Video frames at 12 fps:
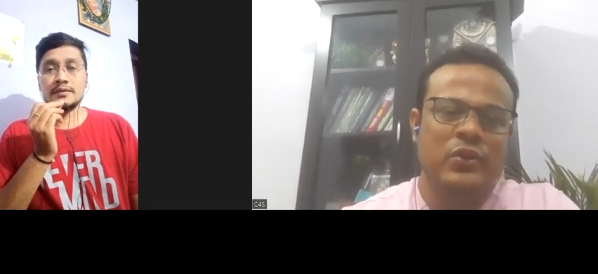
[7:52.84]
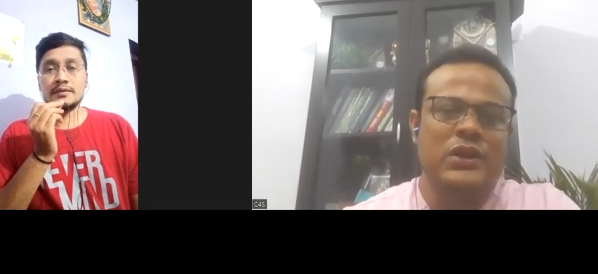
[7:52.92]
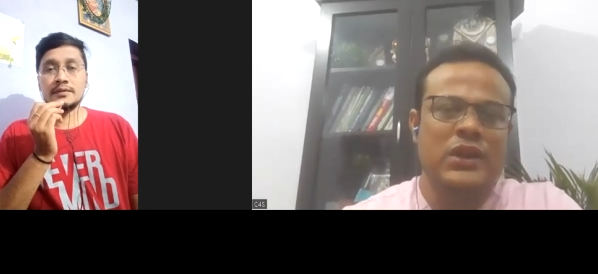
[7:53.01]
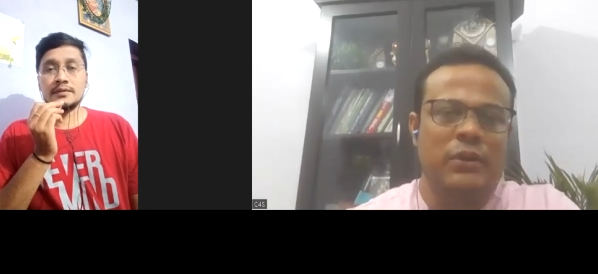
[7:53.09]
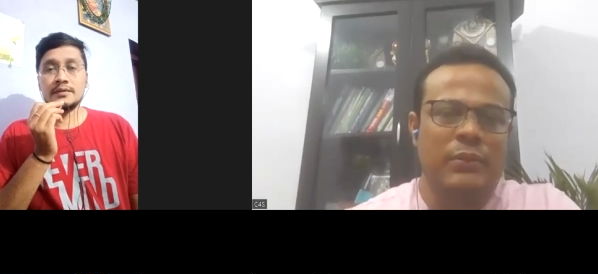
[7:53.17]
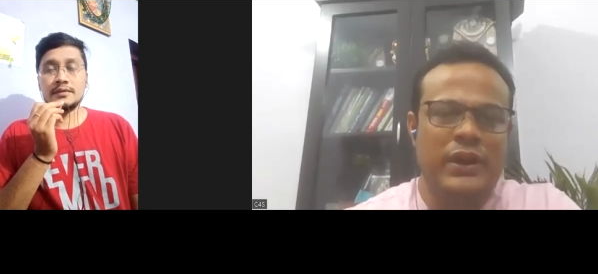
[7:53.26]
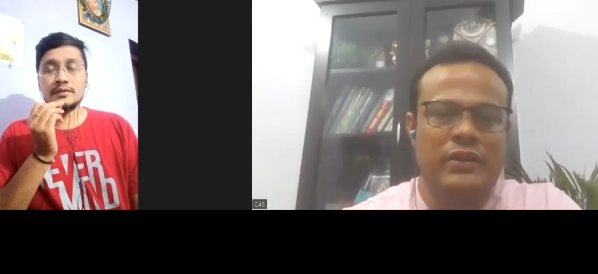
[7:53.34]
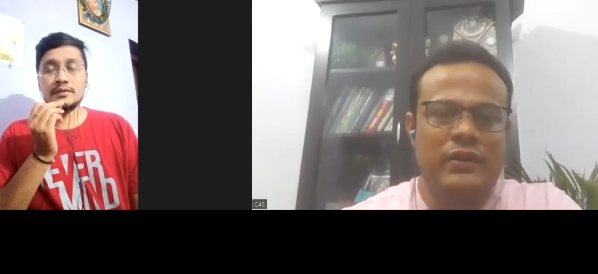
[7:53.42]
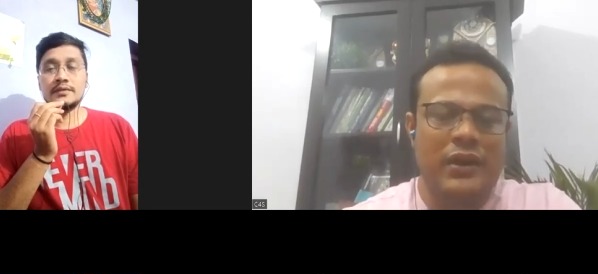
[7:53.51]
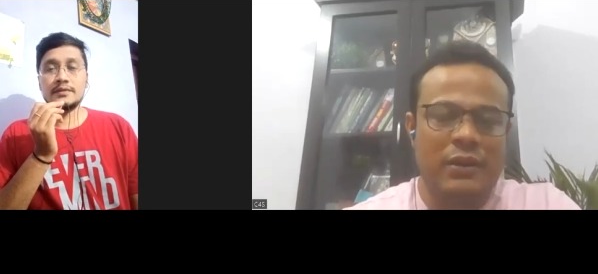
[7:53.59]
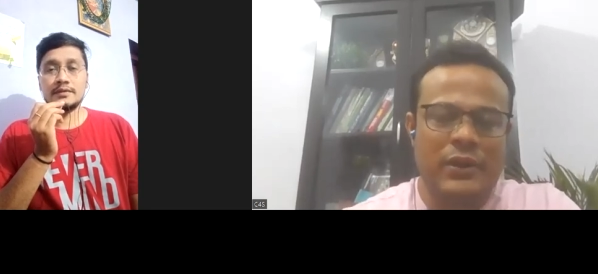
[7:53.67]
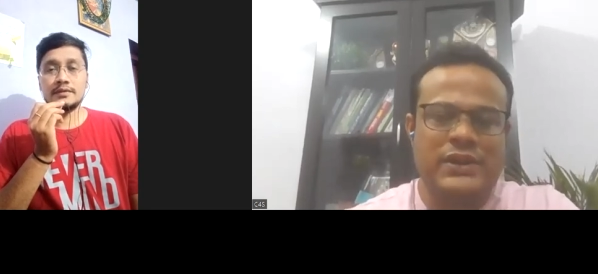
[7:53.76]
Speaker 1: Don't commit
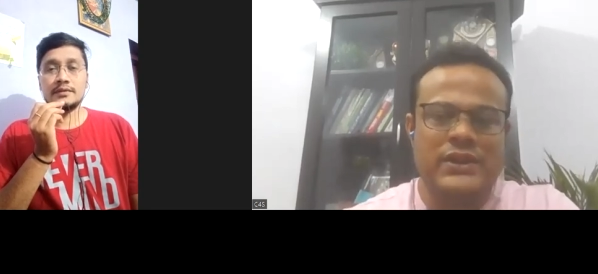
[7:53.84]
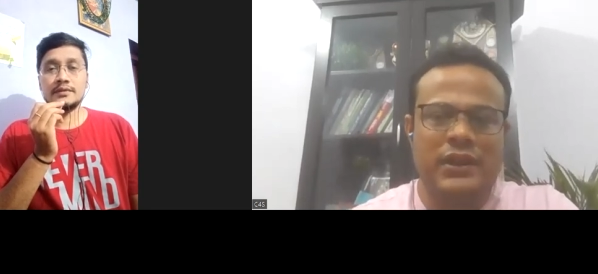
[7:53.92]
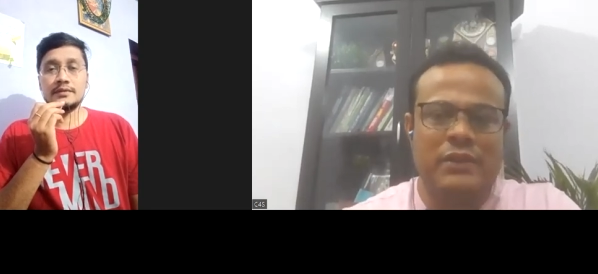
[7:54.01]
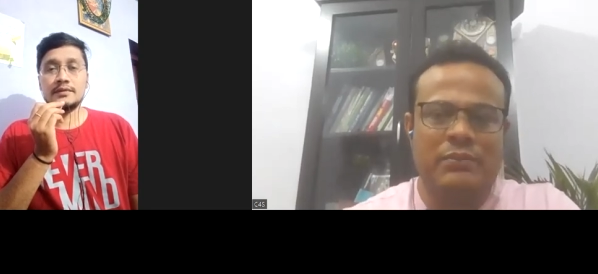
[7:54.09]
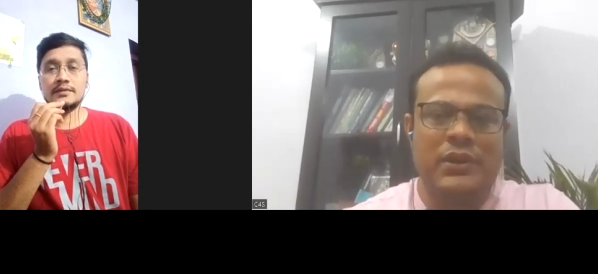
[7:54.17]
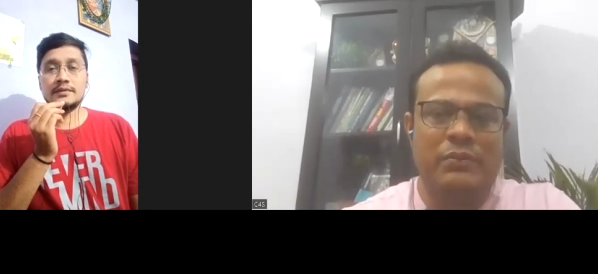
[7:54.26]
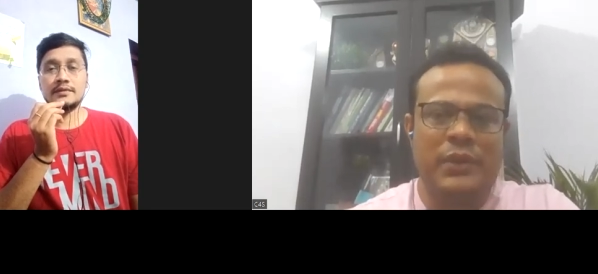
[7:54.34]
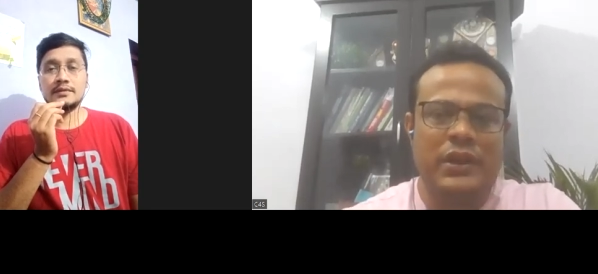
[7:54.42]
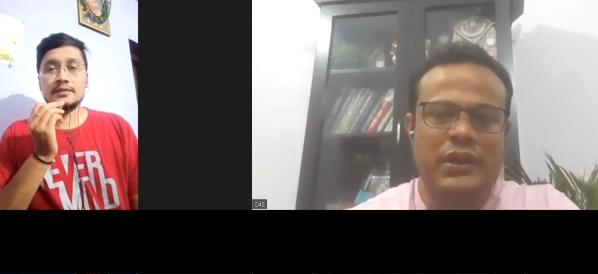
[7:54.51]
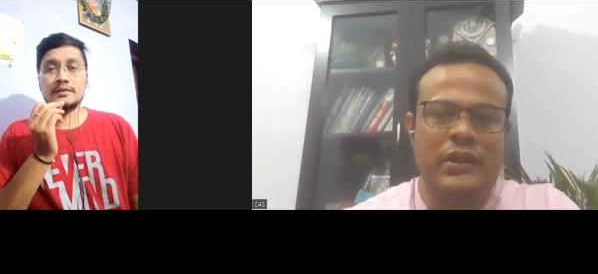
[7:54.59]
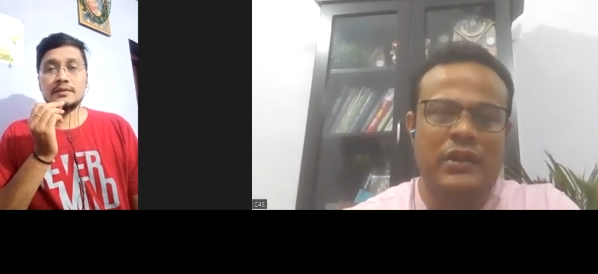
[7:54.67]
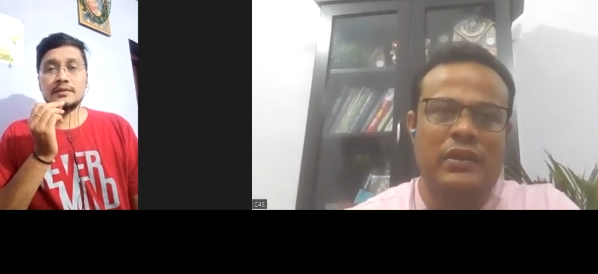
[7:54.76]
commit in the
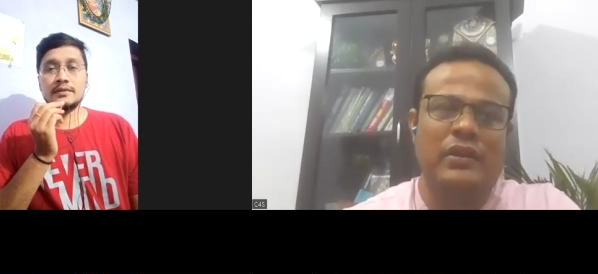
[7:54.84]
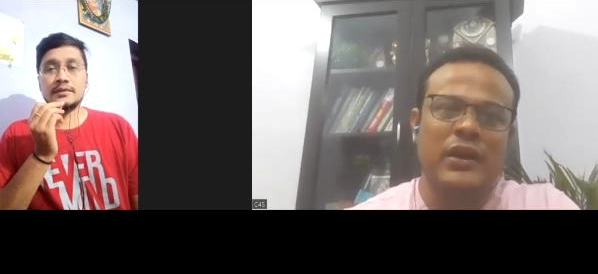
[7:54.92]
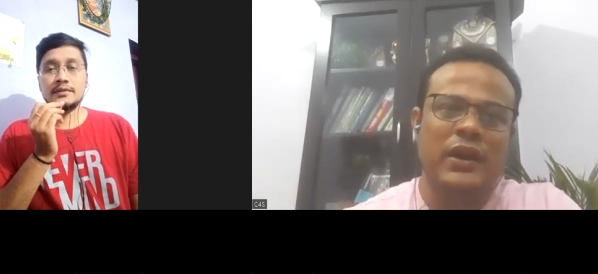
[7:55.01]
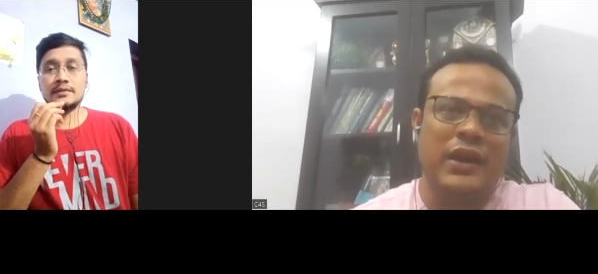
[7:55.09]
upcoming year.